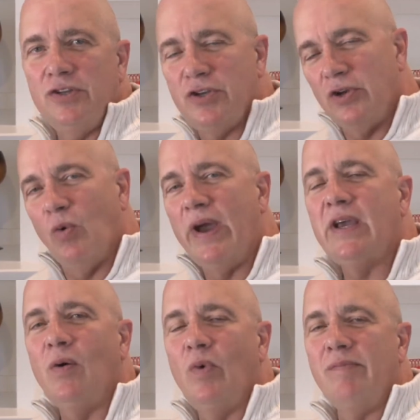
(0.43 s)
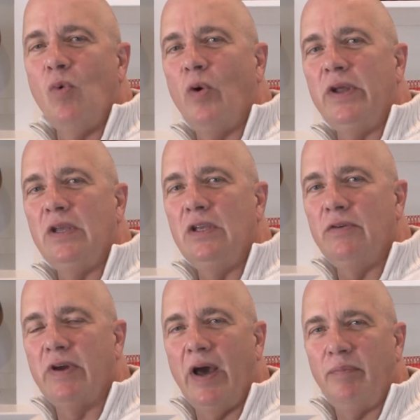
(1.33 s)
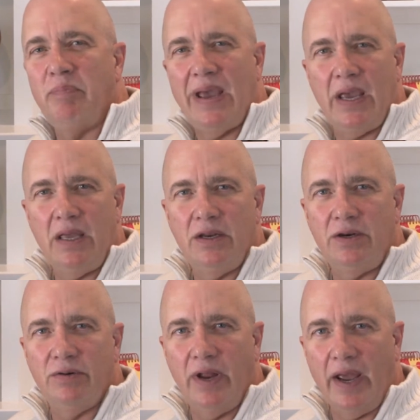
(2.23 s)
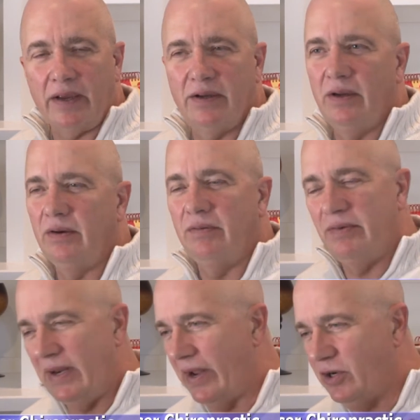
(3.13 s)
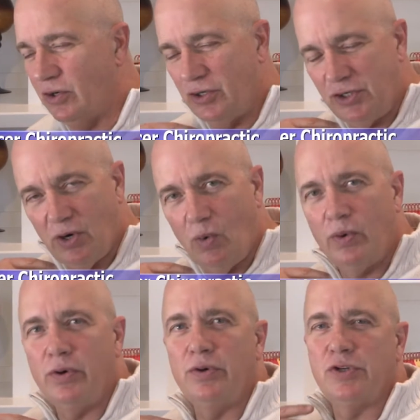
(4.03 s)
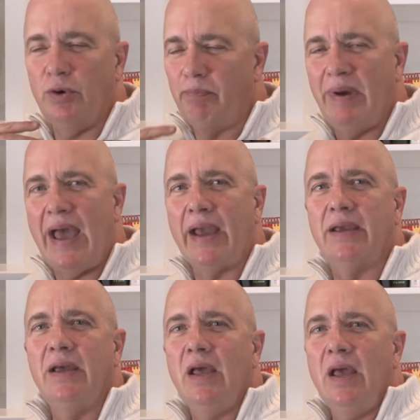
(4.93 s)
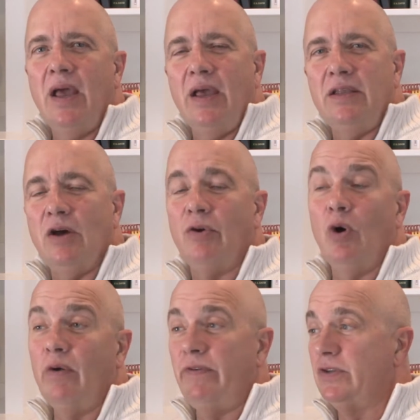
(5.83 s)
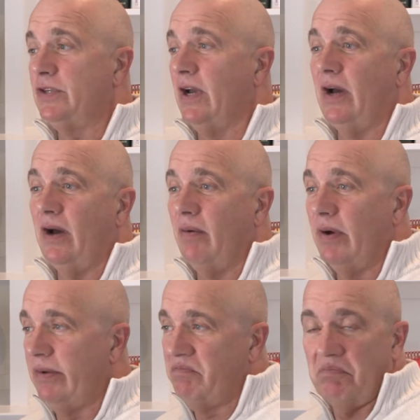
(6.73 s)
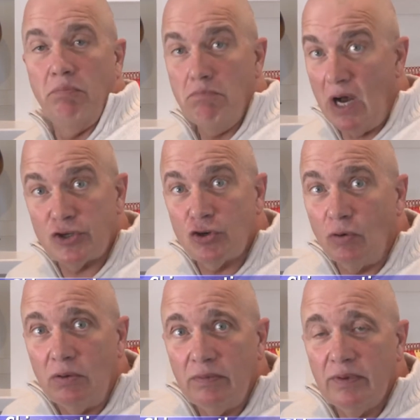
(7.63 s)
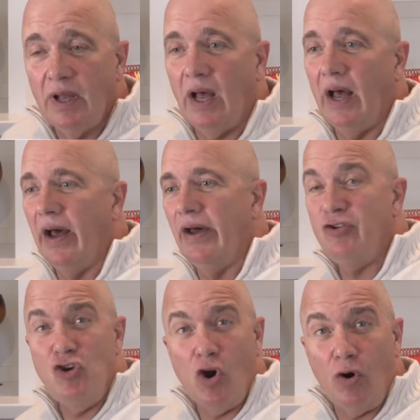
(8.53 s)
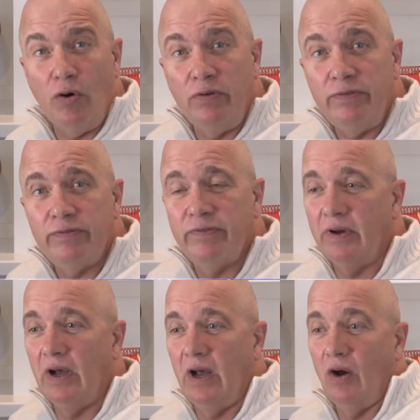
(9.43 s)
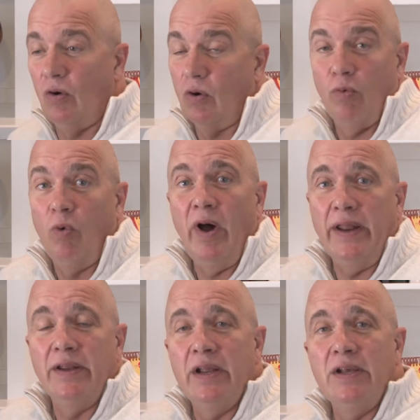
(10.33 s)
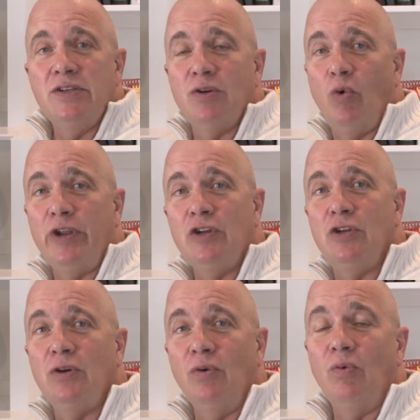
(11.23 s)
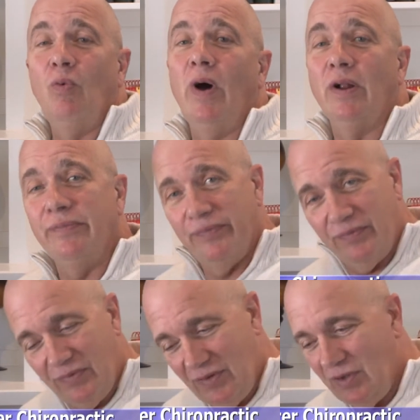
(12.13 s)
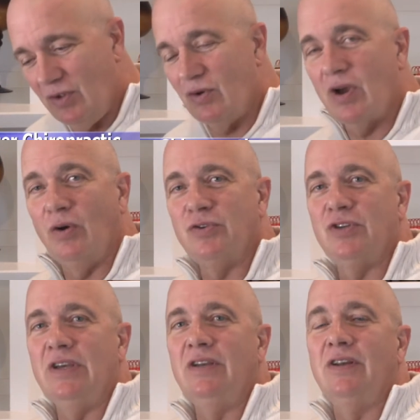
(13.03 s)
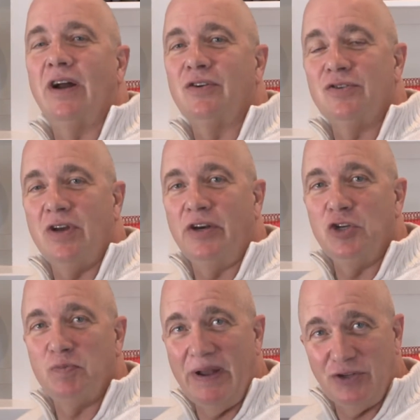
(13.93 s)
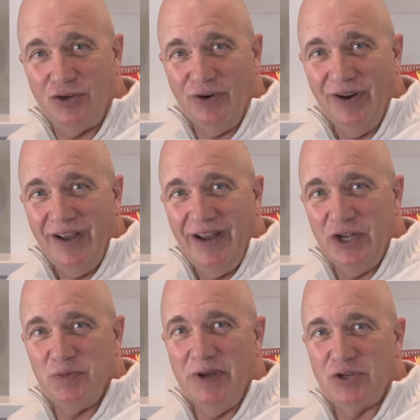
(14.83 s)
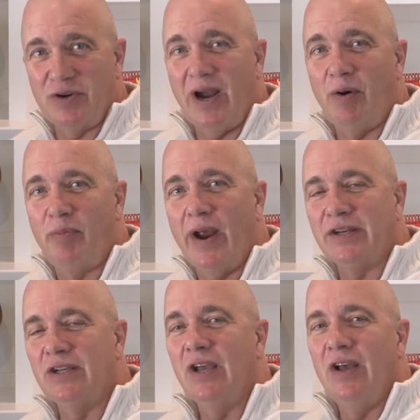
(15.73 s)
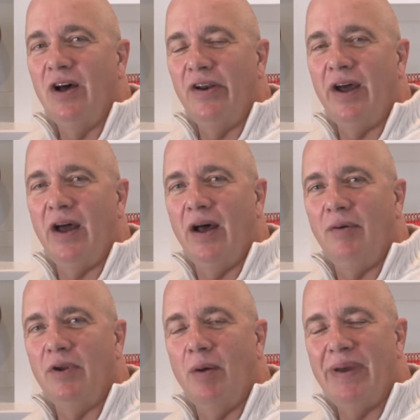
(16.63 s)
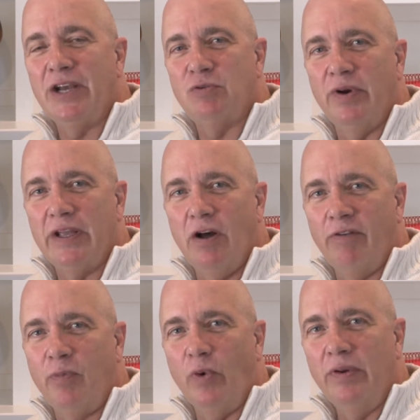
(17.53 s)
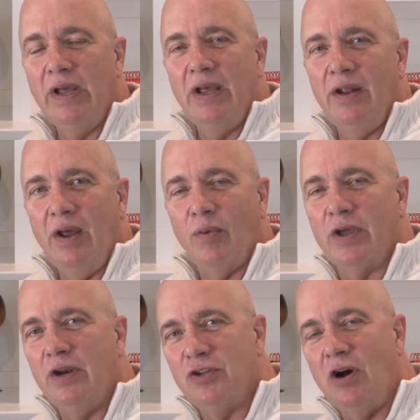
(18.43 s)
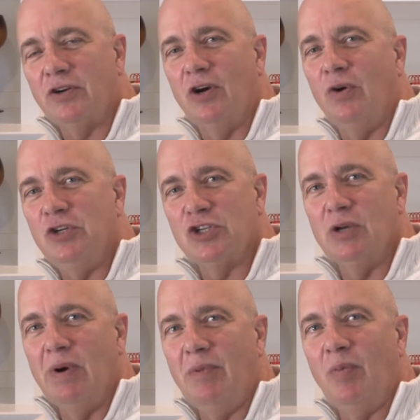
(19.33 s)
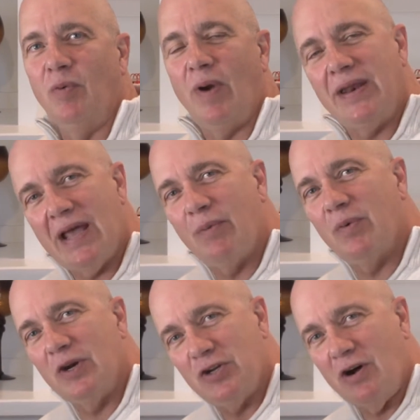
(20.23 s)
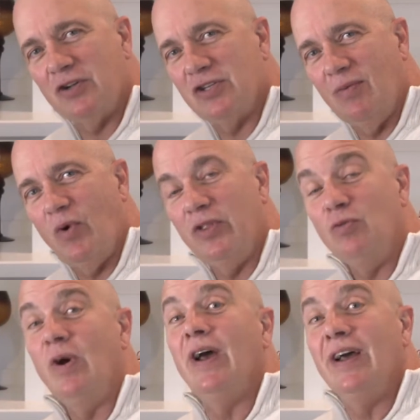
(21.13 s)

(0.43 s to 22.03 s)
So you wake up one morning, you've got pain in your neck, down your shoulders, your back. don't know if it's uh, muscle, uh, nerve, uh, or what. So what do you do? Well, you go see Dr. Sonia Spencer at Spencer Chiropractic on, on uh, Pass Road in Gulfport. Now we're going to talk to her in just a moment, but right now we want to talk to someone who